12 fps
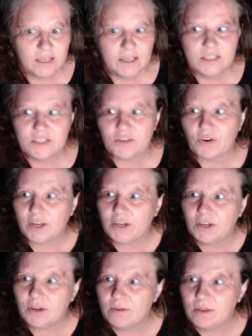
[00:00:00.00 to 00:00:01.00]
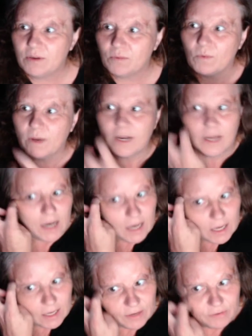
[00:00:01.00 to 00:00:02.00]
so I know that when
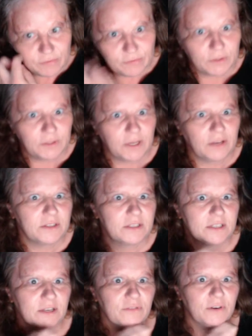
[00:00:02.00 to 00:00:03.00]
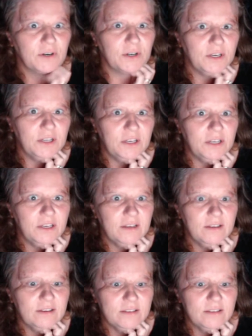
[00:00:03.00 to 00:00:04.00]
I filled out the stuff on
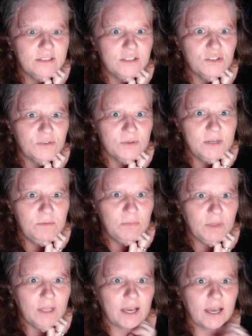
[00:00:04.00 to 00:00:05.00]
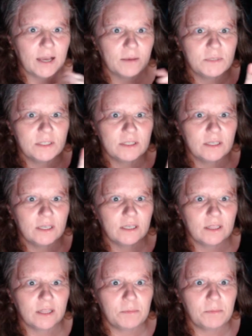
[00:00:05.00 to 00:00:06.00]
Streamlabs,
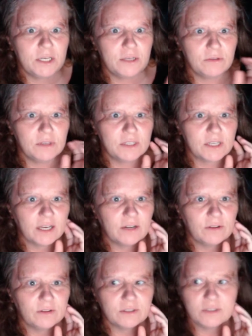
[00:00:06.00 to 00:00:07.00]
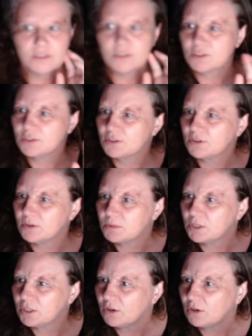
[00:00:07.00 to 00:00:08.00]
it let me do the title and
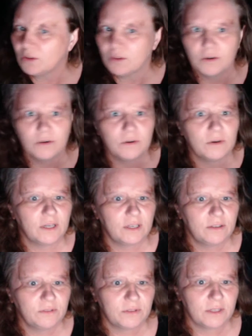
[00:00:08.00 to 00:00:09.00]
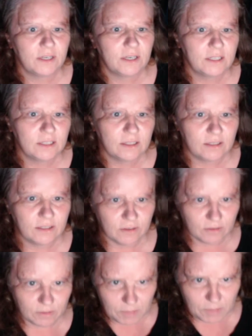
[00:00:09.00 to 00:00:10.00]
description, although I don't think I did. Here,
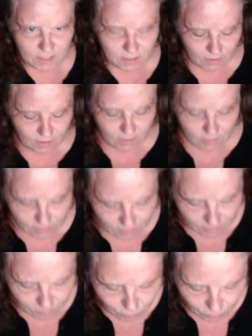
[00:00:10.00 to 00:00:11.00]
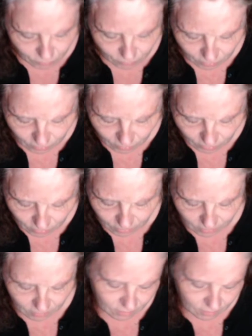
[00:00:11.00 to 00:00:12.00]
let me just
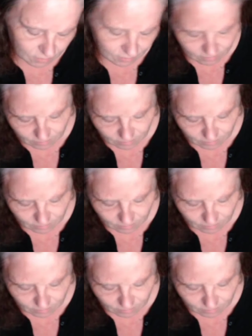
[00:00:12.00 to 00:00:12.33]
put...